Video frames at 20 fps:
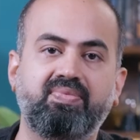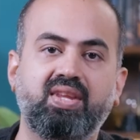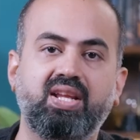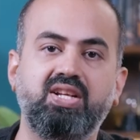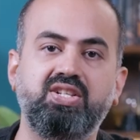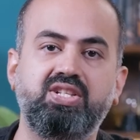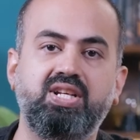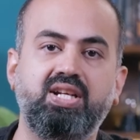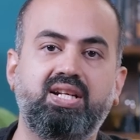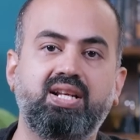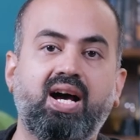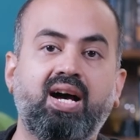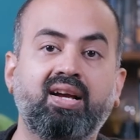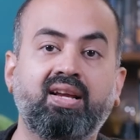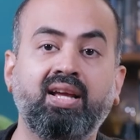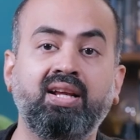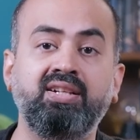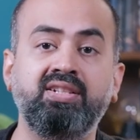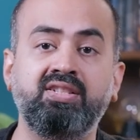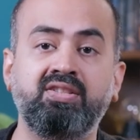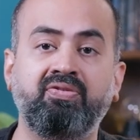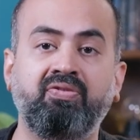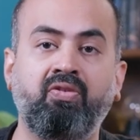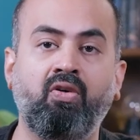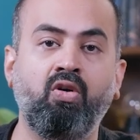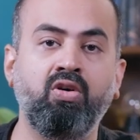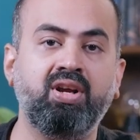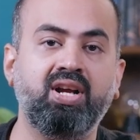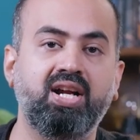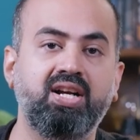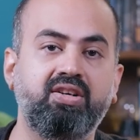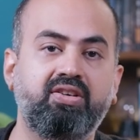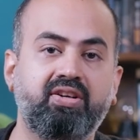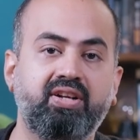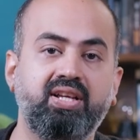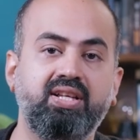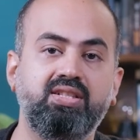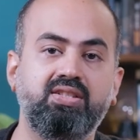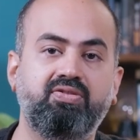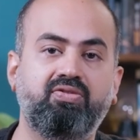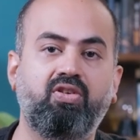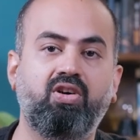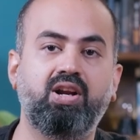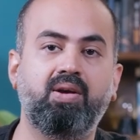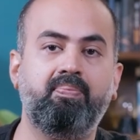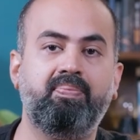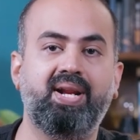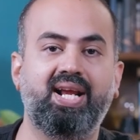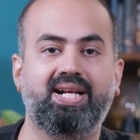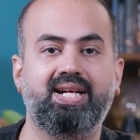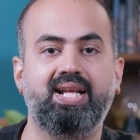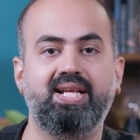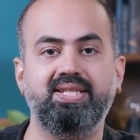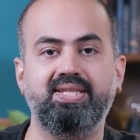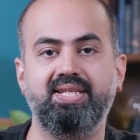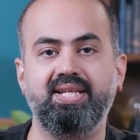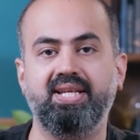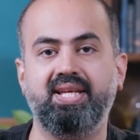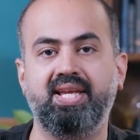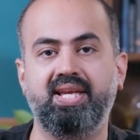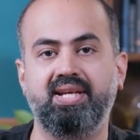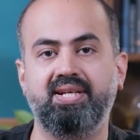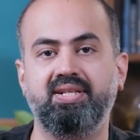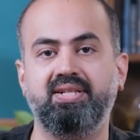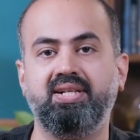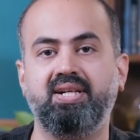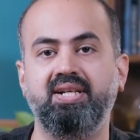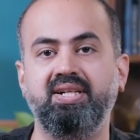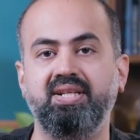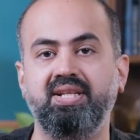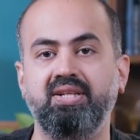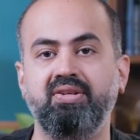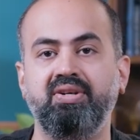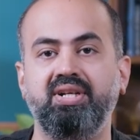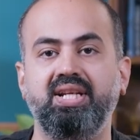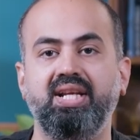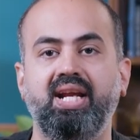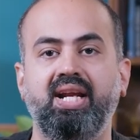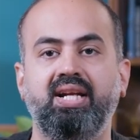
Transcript: She targets 4 countries for a pregnancy care continuity